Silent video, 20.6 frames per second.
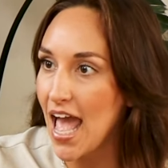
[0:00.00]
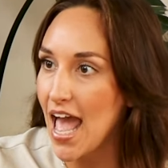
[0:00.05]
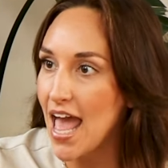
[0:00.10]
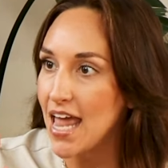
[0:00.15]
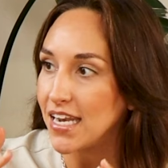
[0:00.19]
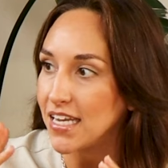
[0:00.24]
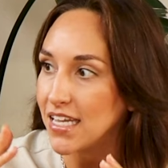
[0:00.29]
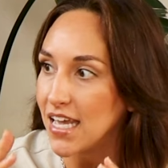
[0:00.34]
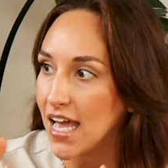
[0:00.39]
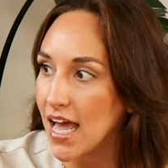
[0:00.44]

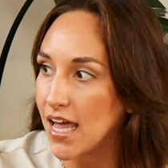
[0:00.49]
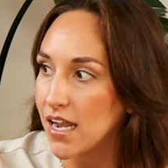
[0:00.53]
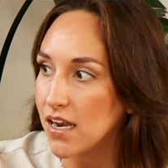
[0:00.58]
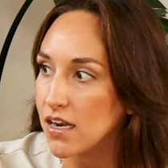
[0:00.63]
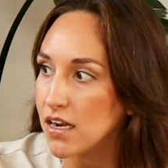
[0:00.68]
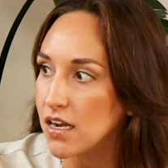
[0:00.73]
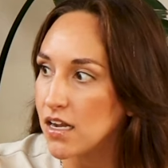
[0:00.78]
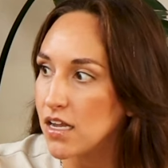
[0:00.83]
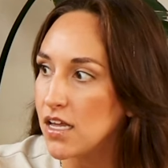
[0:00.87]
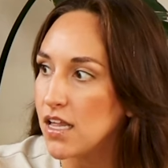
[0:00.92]
And
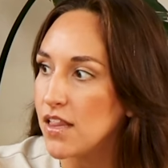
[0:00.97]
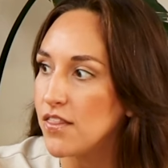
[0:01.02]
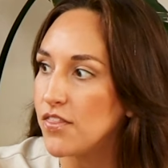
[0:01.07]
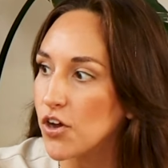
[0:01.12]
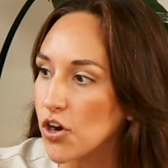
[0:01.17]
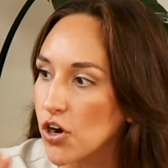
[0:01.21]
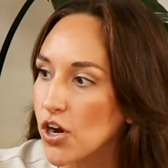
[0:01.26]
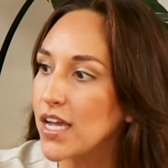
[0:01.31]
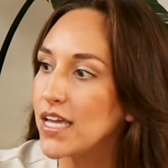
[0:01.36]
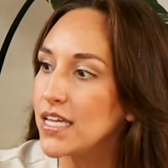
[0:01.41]
yet
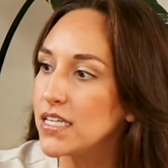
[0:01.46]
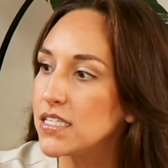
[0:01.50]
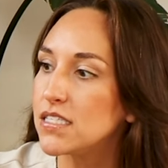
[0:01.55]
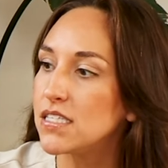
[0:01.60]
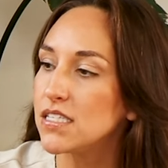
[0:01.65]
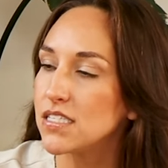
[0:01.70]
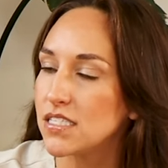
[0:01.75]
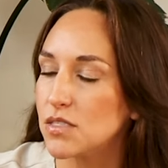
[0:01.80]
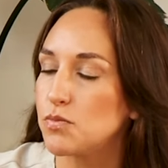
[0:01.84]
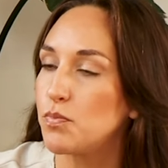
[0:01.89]
there is
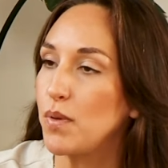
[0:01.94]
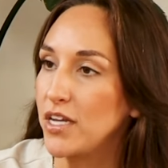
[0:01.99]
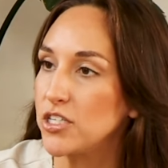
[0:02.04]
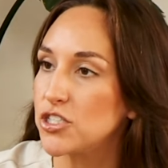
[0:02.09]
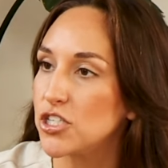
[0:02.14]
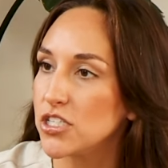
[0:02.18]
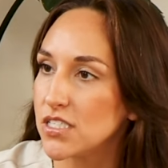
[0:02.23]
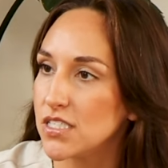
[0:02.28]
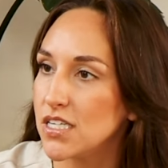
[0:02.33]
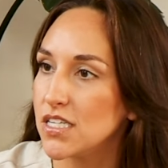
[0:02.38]
this
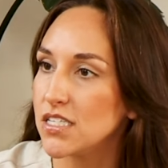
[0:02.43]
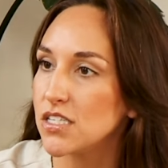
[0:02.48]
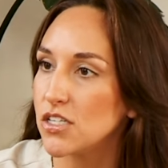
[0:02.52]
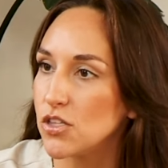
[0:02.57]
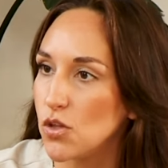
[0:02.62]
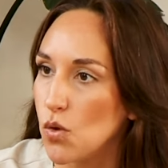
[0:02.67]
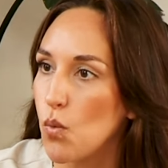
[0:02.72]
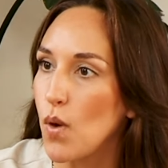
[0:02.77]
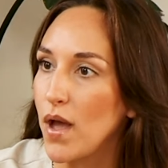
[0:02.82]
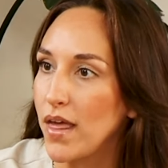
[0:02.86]
spaciousness
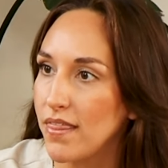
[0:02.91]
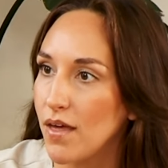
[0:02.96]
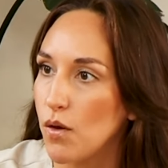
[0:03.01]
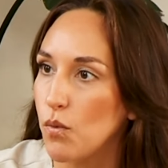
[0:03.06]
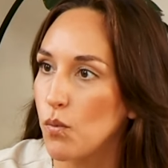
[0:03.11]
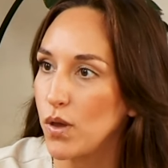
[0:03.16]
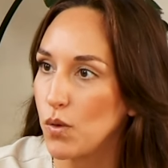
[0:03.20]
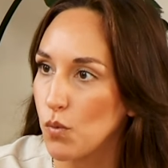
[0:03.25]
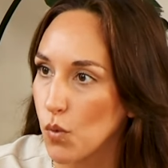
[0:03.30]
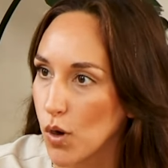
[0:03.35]
in the way
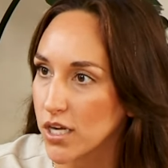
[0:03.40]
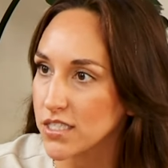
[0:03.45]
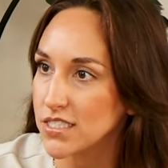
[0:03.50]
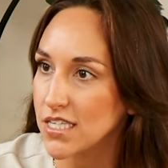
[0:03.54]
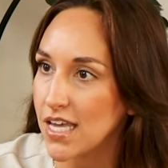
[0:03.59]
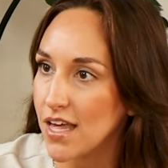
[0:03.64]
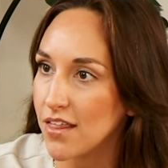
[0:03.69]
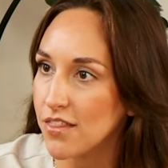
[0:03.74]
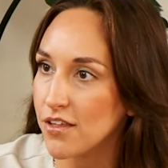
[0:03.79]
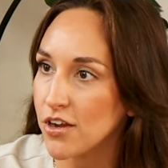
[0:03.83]
that we work
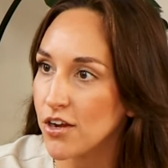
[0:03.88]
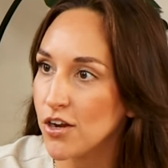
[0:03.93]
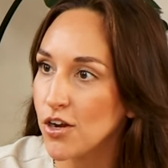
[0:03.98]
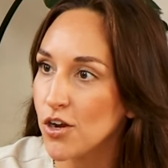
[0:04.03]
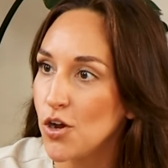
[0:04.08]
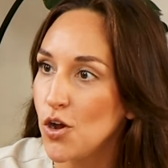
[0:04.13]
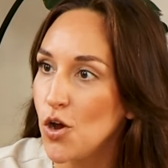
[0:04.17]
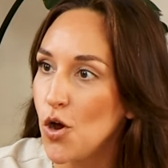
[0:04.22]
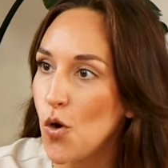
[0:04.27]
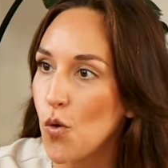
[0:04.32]
together,
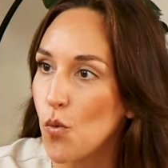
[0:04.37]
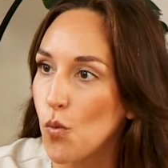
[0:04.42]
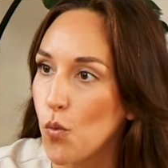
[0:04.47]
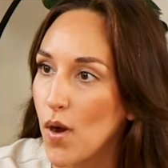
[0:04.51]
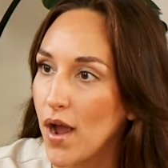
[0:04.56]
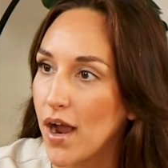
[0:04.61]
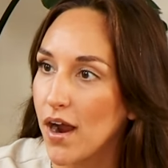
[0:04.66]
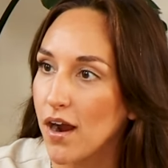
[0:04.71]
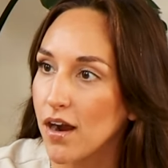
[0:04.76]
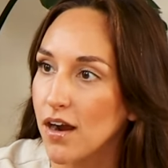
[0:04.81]

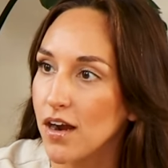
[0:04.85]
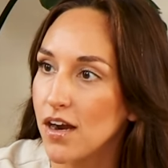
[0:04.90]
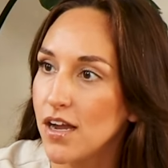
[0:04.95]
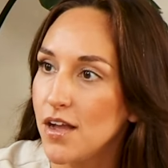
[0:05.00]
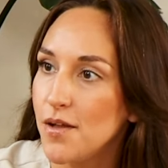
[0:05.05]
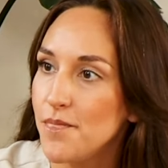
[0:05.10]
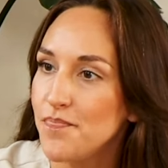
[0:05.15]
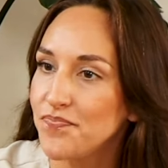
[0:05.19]
where